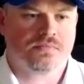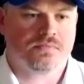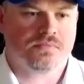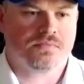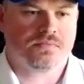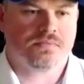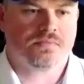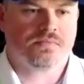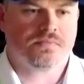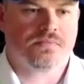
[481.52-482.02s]

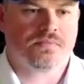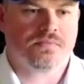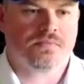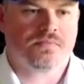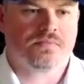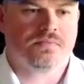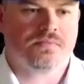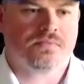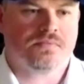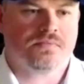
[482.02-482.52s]

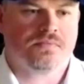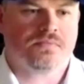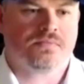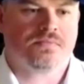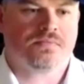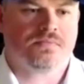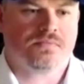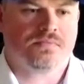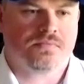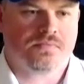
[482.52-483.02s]

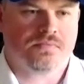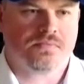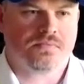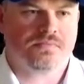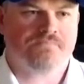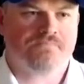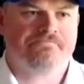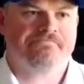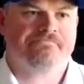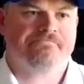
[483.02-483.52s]

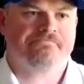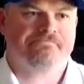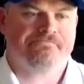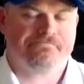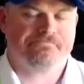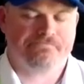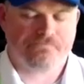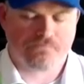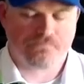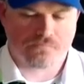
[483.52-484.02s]

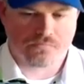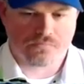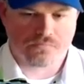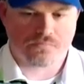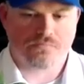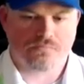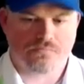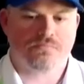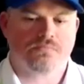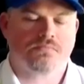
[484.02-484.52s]

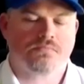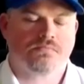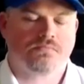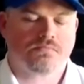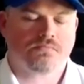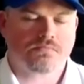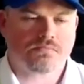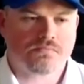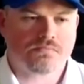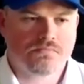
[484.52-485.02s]

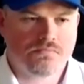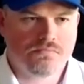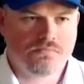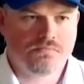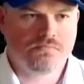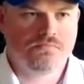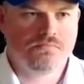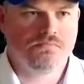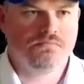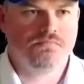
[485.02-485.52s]

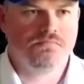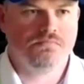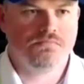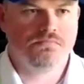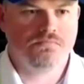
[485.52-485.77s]
(silent)